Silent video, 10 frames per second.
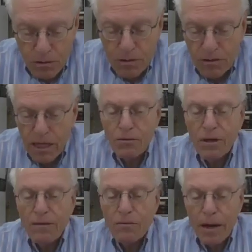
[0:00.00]
You could say
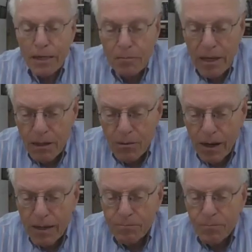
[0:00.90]
you gave it back to me
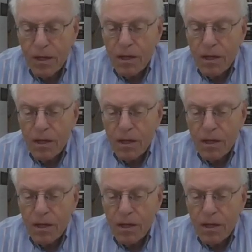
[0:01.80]
anyway.